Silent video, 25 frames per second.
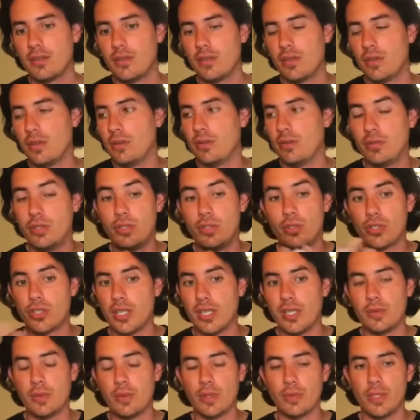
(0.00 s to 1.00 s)
So
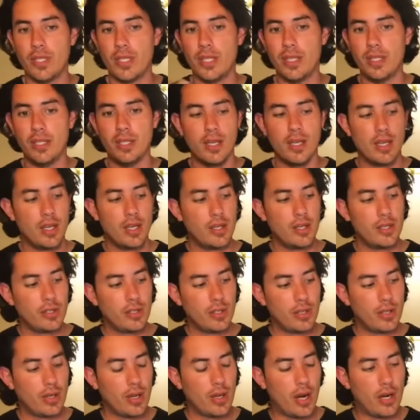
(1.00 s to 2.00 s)
usually, what we
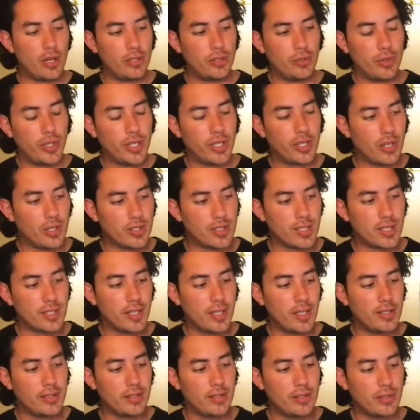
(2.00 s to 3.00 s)
are doing
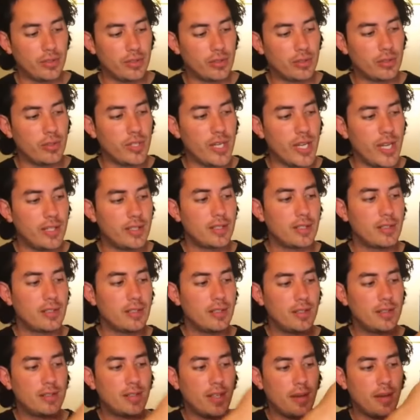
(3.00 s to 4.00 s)
constantly is to
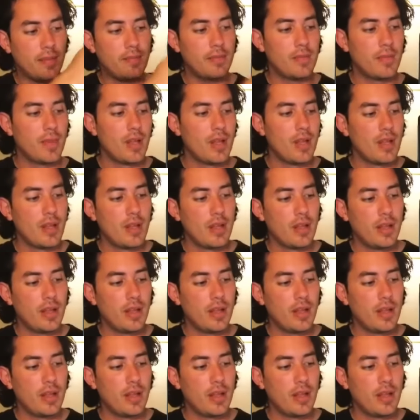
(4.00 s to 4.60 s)
create the same